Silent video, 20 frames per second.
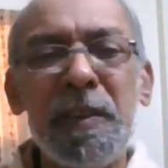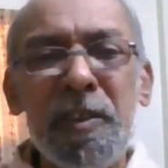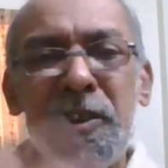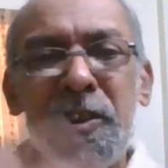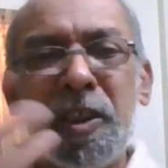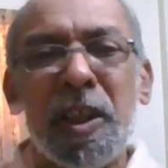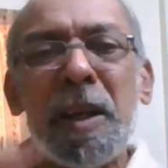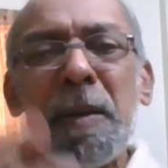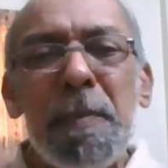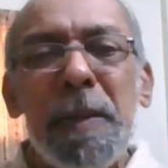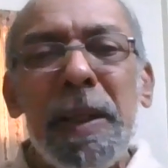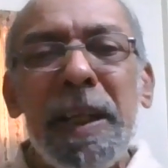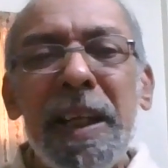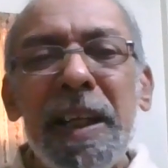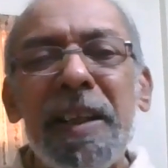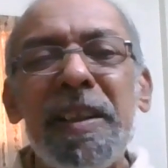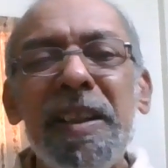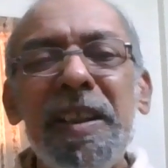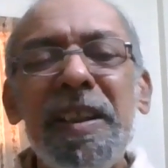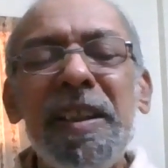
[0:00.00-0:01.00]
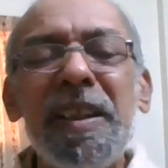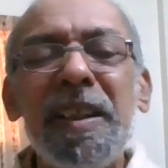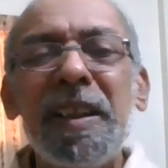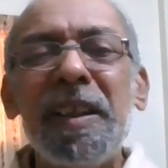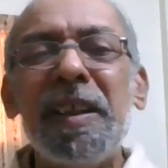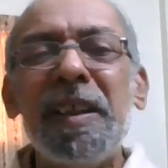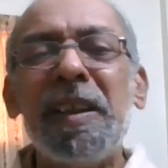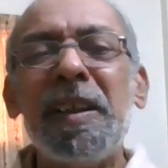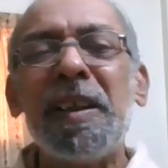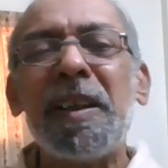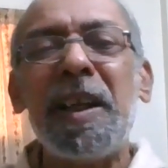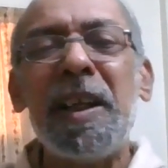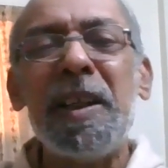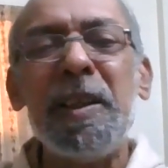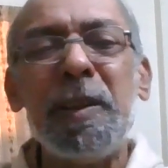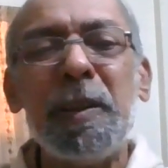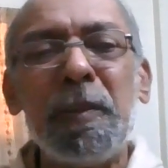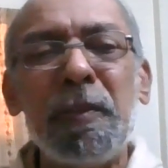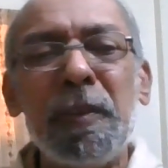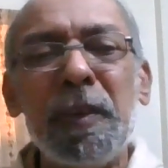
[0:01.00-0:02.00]
germinating
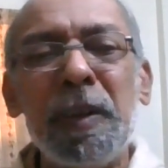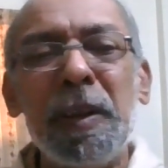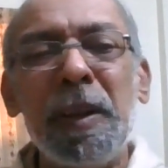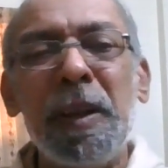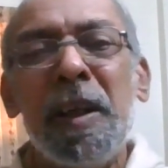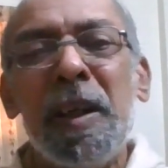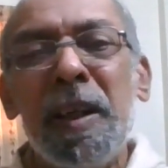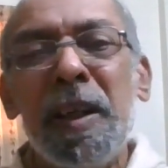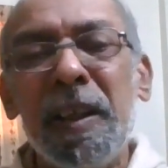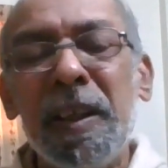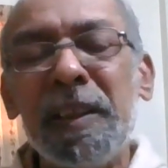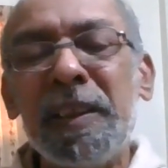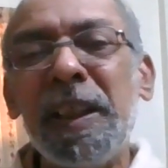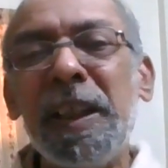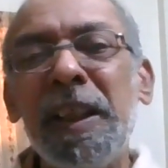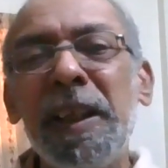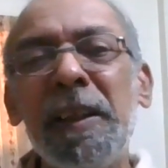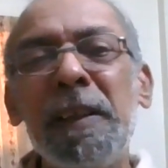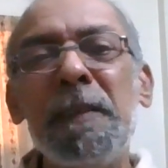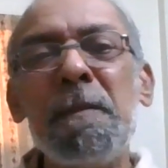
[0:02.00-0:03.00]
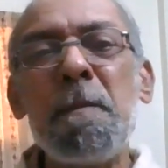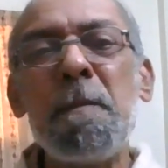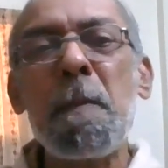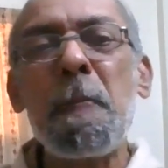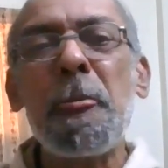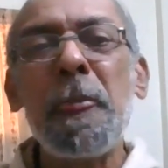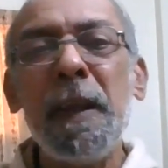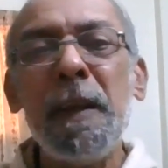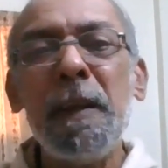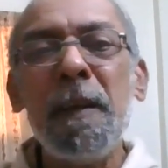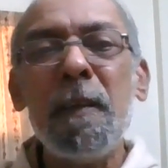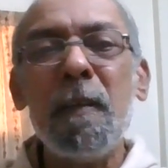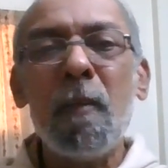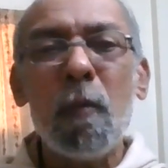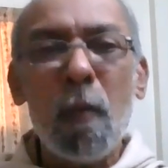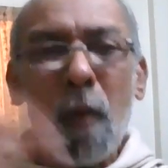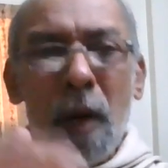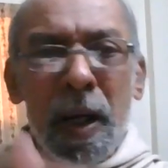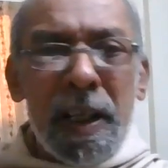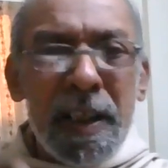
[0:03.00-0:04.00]
kind of a thing.
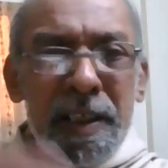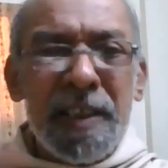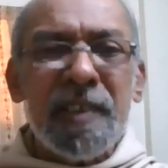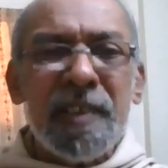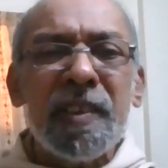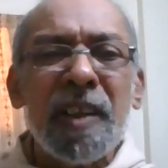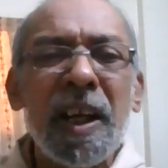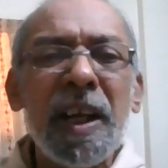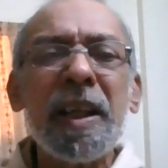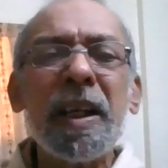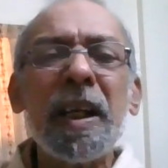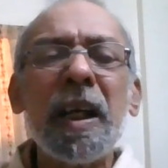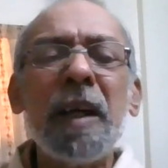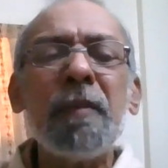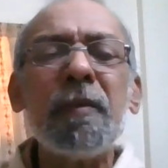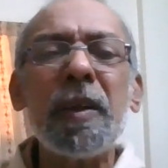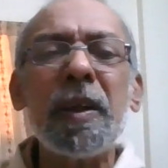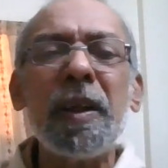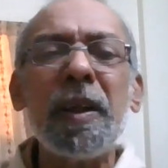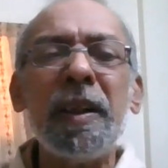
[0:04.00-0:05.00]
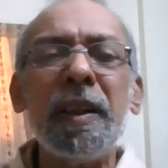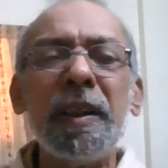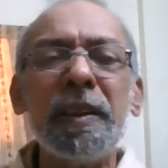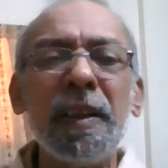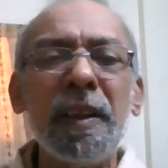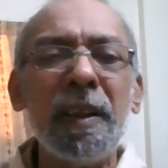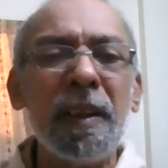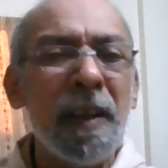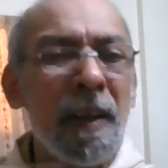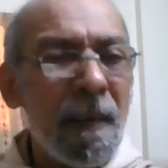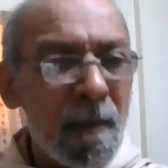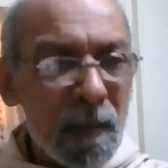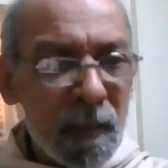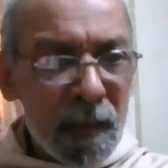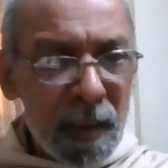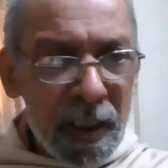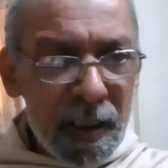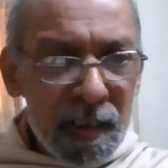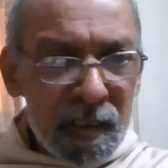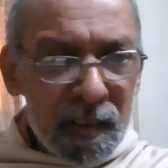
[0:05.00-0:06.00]
One desire after another,
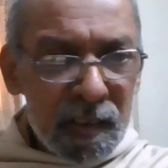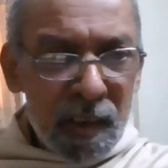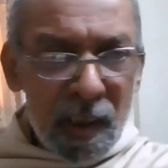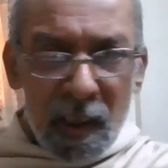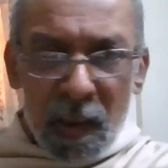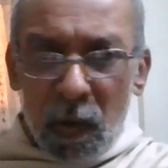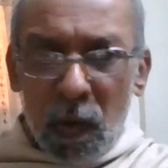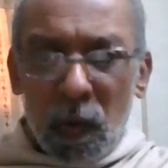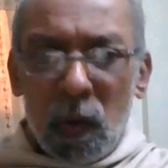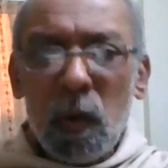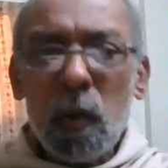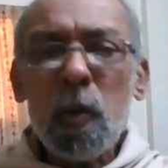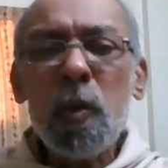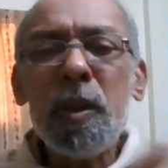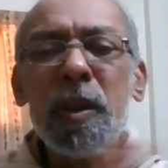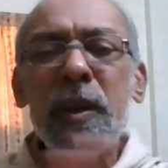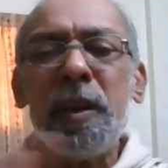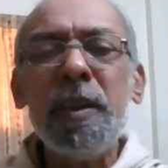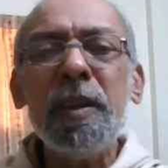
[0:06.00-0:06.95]
there is no